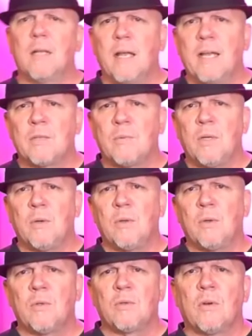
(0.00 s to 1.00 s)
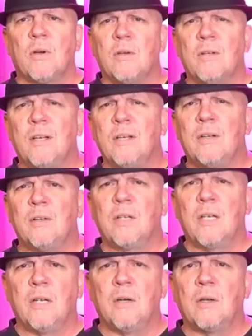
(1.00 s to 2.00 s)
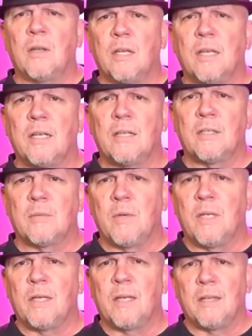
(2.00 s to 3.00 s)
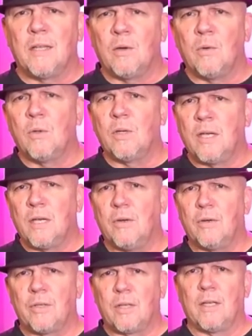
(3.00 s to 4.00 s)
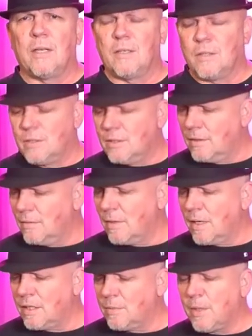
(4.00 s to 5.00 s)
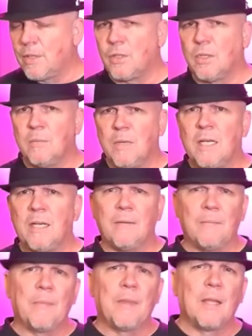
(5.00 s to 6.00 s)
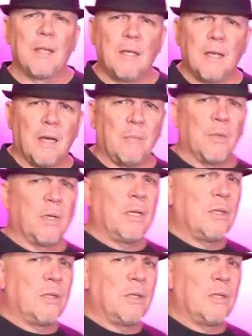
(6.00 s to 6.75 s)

as we know, those are all younger geared things, and we like the older geared things, especially me. I'm looking